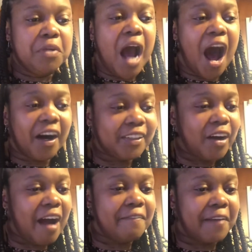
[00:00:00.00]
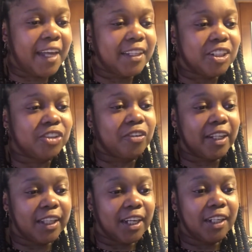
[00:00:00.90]
Although our faith is
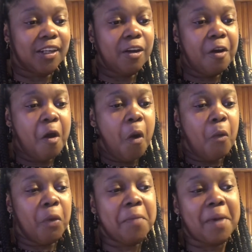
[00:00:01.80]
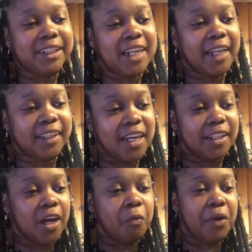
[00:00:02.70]
strengthened, we must not think
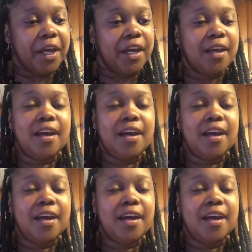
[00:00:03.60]
that we,